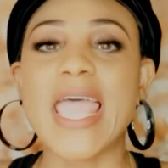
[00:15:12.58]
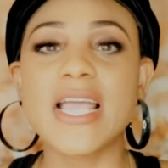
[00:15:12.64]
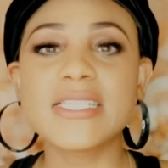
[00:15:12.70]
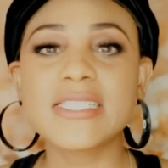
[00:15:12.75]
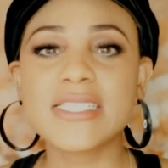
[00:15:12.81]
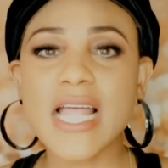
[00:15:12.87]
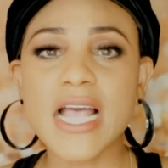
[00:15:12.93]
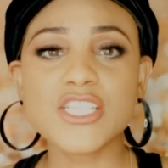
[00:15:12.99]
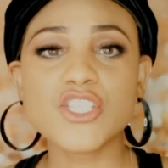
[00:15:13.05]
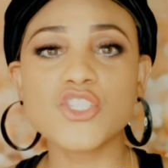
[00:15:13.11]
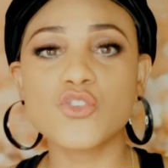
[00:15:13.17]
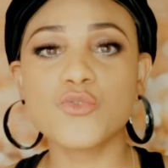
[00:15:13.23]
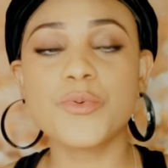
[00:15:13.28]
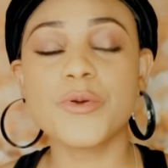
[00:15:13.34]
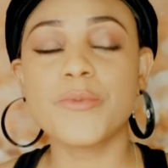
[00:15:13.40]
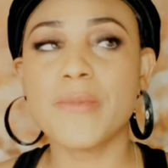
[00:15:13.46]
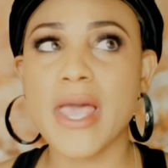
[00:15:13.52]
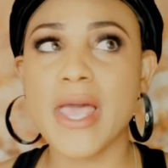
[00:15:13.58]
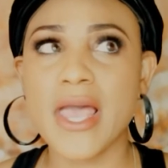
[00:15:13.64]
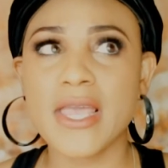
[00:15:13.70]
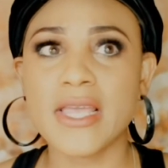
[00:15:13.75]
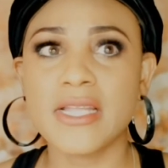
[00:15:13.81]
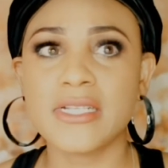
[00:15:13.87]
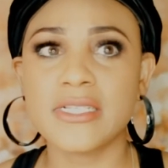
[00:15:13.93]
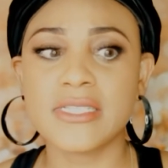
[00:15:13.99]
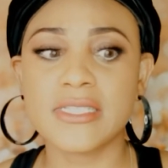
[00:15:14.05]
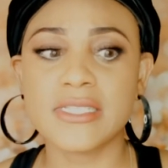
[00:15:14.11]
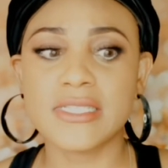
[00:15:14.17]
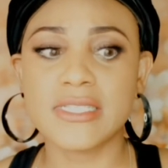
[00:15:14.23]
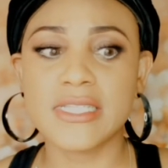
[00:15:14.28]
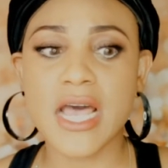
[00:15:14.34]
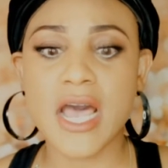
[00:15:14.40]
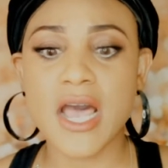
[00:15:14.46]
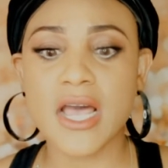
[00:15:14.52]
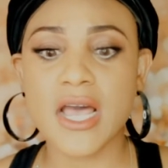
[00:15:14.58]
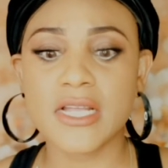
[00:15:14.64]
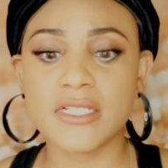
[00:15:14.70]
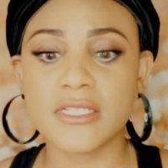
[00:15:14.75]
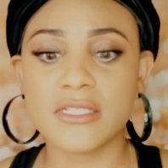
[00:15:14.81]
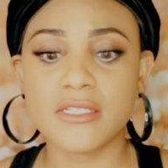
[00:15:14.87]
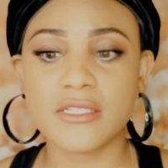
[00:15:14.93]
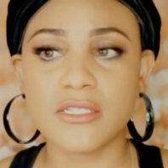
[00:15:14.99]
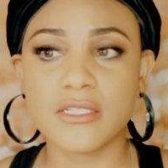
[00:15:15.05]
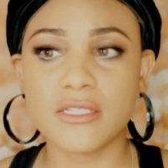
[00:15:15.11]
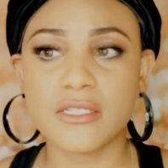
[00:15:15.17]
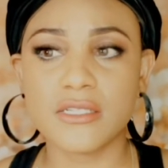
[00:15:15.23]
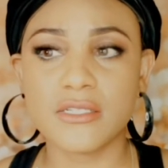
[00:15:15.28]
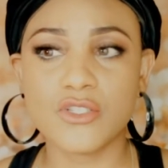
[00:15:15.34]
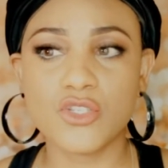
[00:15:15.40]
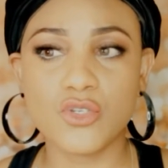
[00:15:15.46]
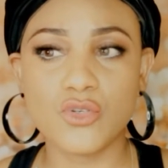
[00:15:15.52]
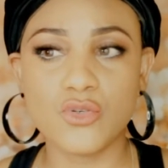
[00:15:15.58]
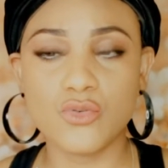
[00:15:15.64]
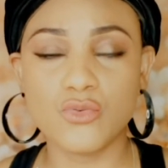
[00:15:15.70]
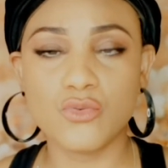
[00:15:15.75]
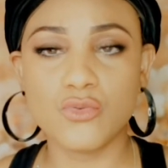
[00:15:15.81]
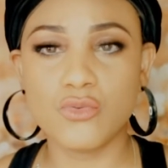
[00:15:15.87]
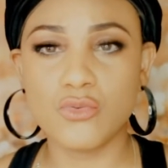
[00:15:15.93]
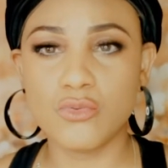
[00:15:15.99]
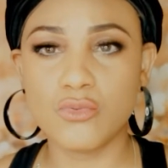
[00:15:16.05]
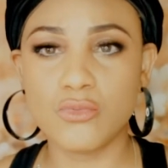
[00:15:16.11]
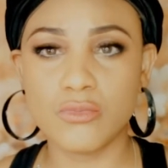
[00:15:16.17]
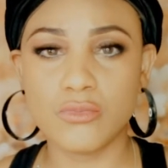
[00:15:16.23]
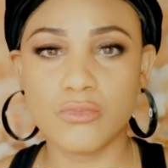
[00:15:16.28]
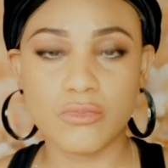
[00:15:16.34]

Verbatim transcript: it's not super matte and it's not too